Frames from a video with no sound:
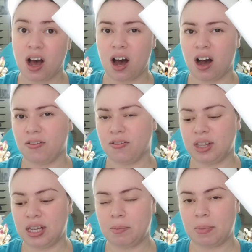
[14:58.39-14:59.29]
of
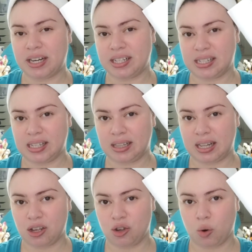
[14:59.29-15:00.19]
the medicine
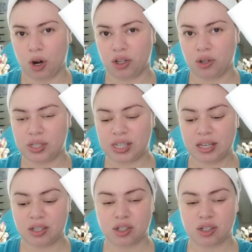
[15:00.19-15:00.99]
that you are using.